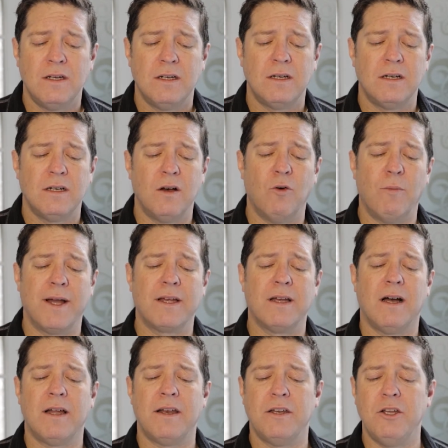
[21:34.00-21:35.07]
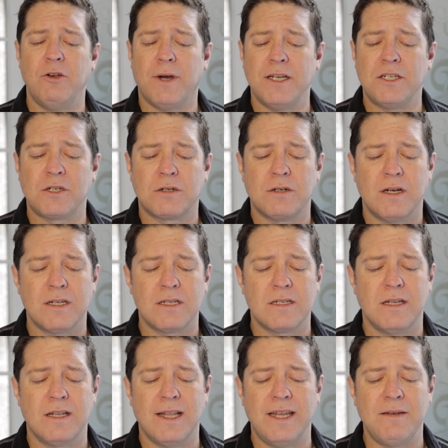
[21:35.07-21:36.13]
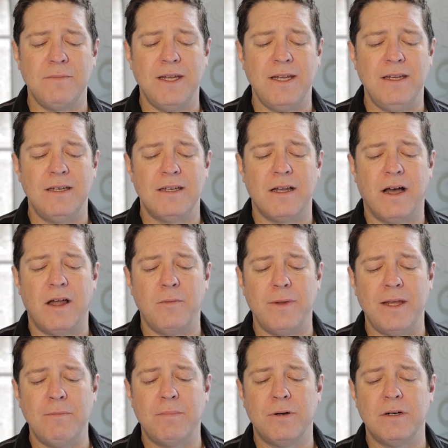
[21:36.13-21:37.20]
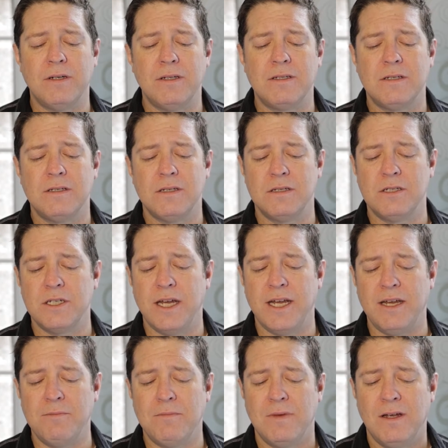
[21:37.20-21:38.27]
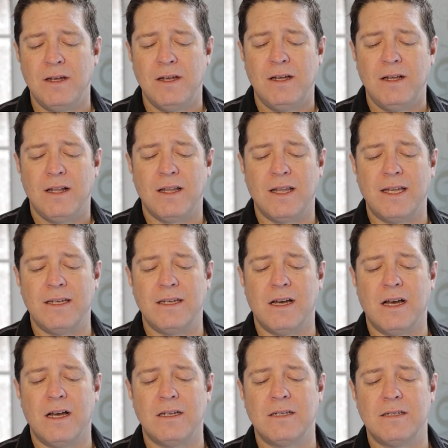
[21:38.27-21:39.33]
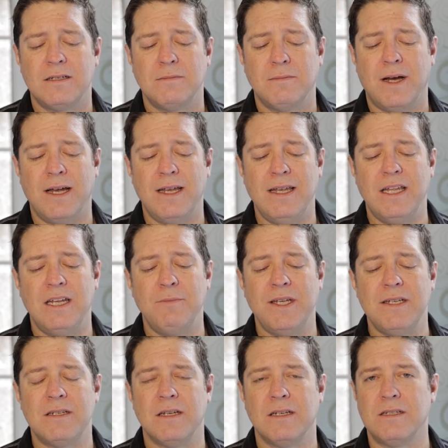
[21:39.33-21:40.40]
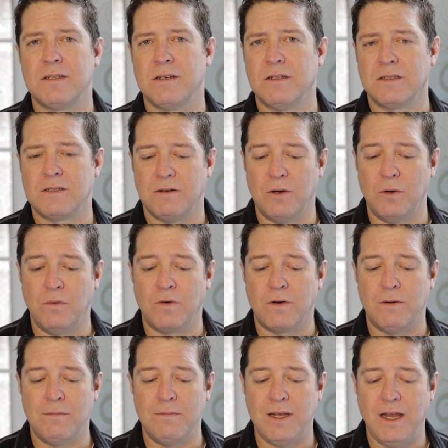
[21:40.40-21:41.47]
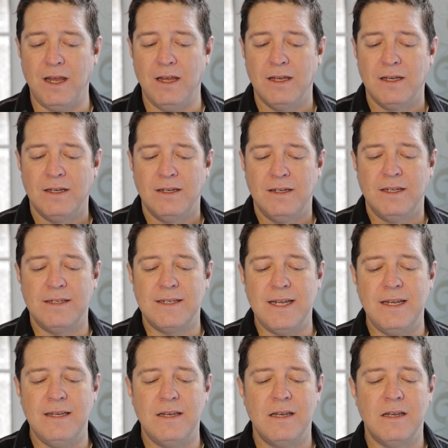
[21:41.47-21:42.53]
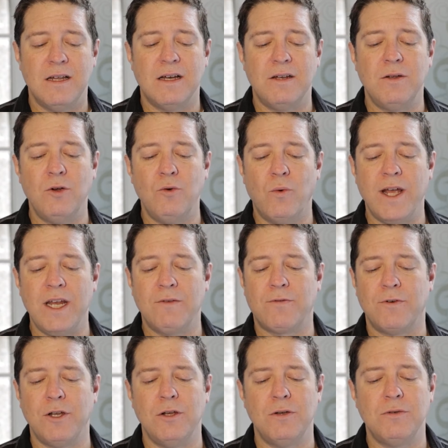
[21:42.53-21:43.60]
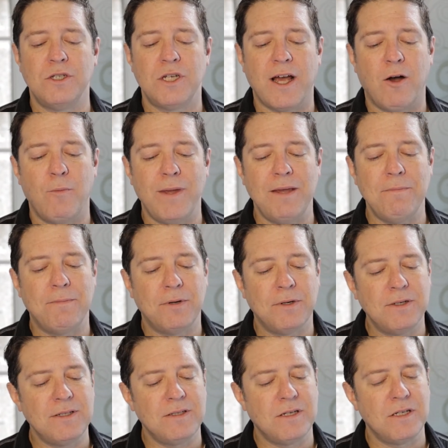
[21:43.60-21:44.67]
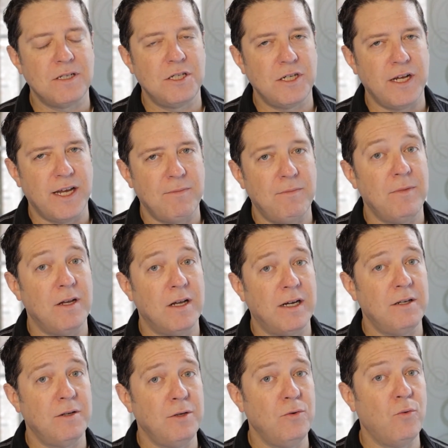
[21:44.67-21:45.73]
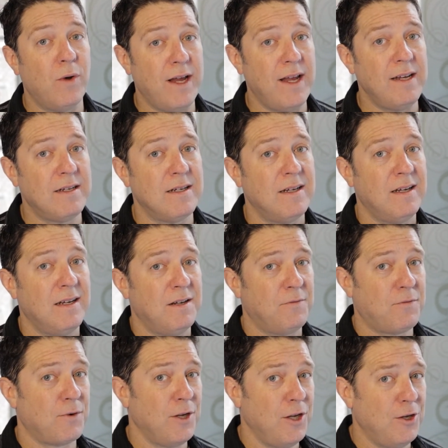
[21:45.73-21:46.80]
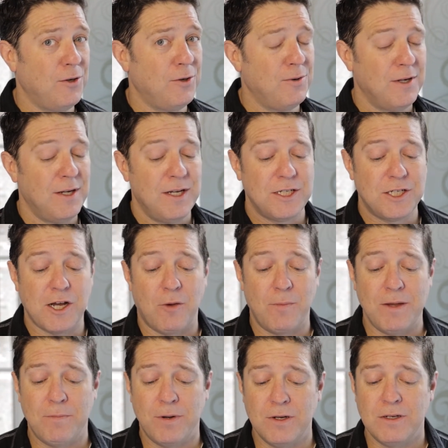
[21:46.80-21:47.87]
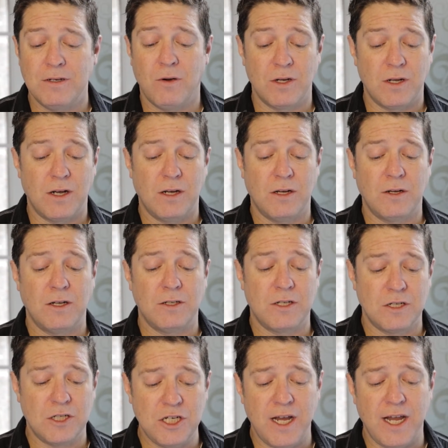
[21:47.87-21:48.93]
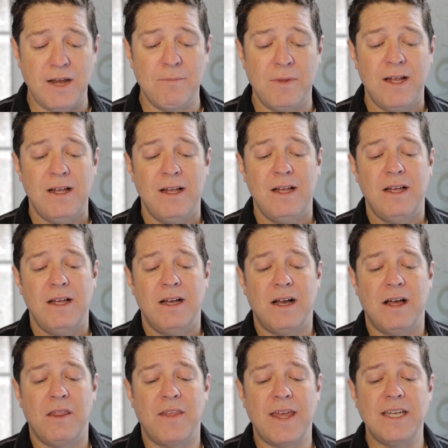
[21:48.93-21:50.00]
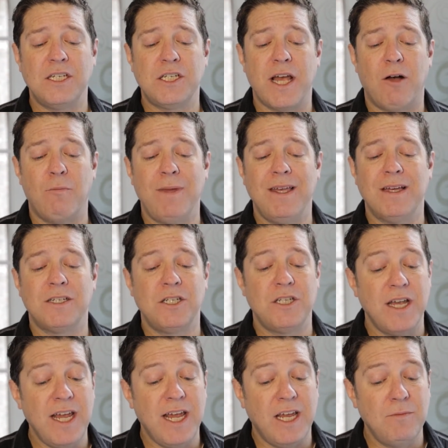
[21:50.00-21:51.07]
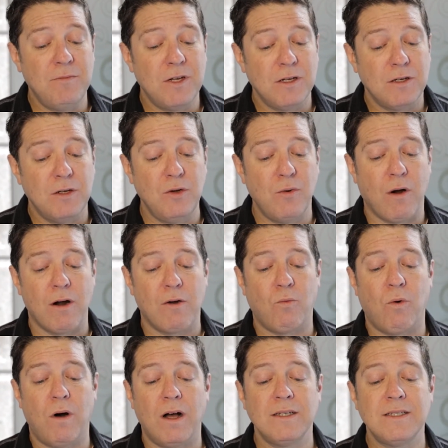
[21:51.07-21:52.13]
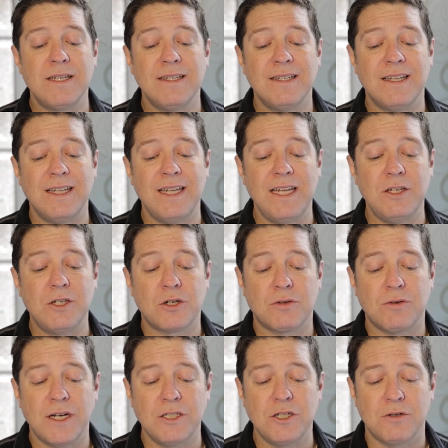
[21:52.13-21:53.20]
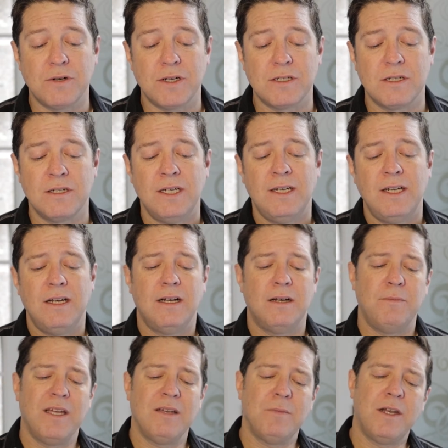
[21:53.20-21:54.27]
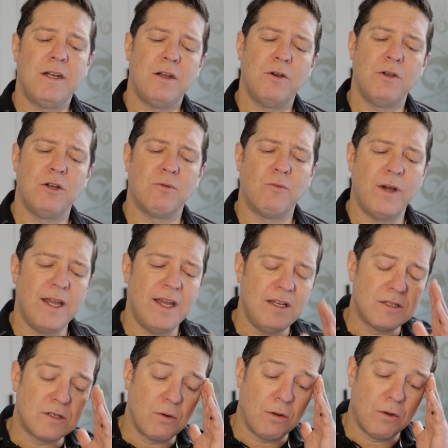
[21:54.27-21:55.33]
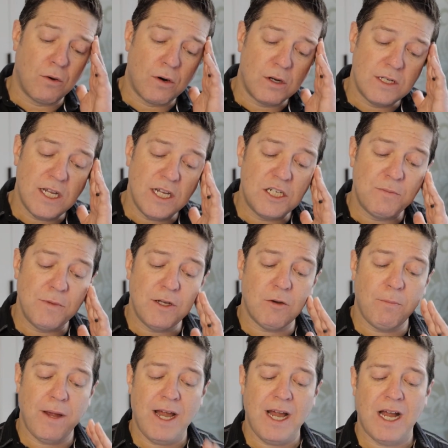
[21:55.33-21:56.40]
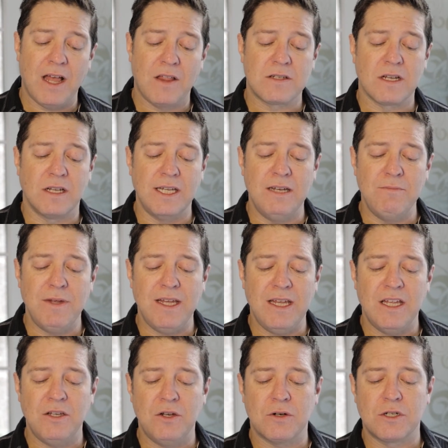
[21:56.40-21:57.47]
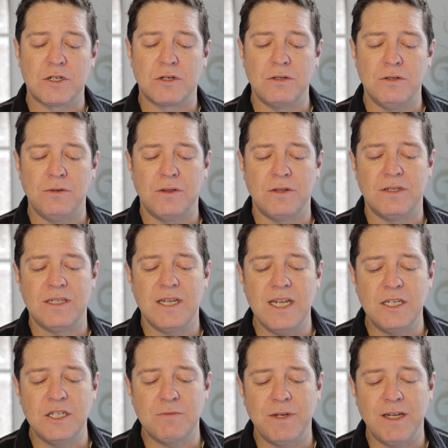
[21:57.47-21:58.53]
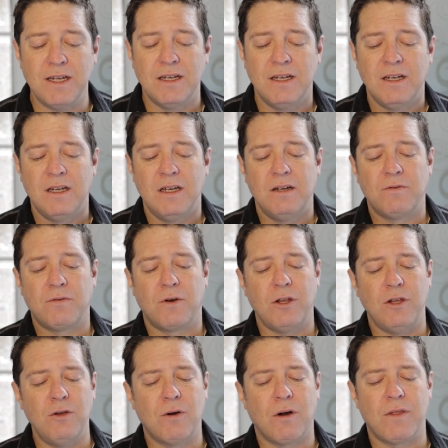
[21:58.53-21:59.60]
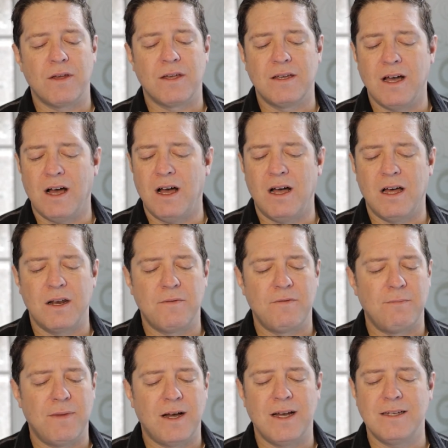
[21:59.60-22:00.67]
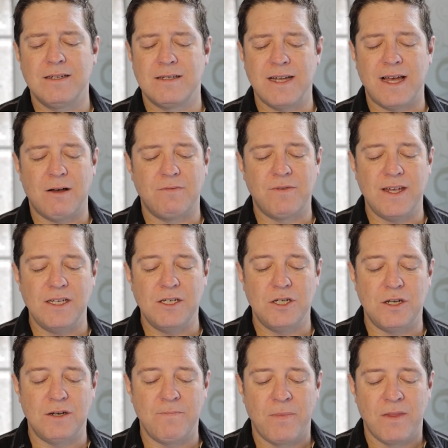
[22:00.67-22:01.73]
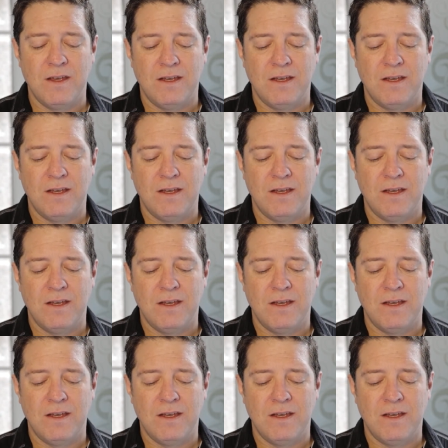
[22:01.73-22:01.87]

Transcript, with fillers: Uh, o my God, in you I trust. Let me not be put to shame. Let not my enemies exult over me. Indeed, none who wait for you shall be put to shame. None who wait for you shall be put uh, to shame. Uh, they shall be ashamed who are wantonly treacherous. Uh, make me to know your ways, O Lord. Teach me your paths. Lead me in your truth and teach me, for you are the God of my salvation.